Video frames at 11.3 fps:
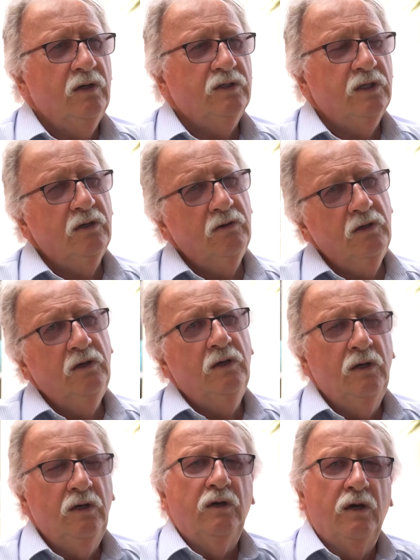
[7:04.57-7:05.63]
So
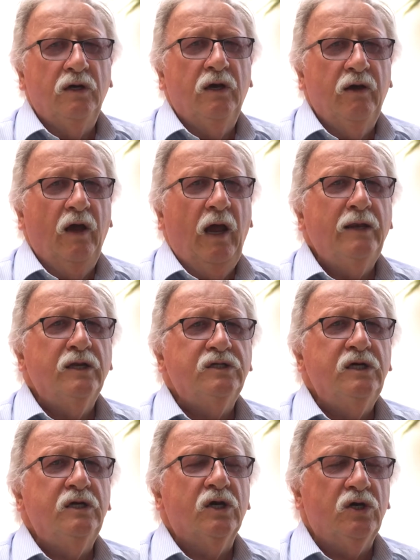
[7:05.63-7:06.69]

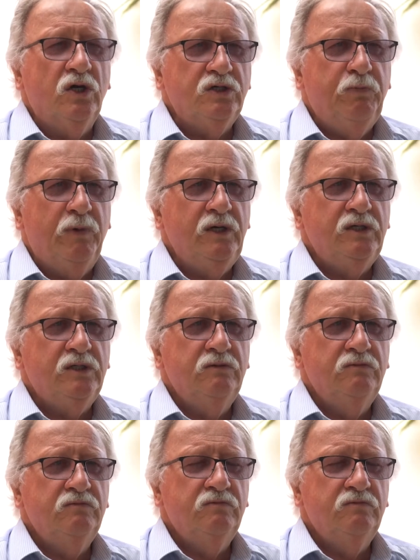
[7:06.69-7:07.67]
understanding your cost base,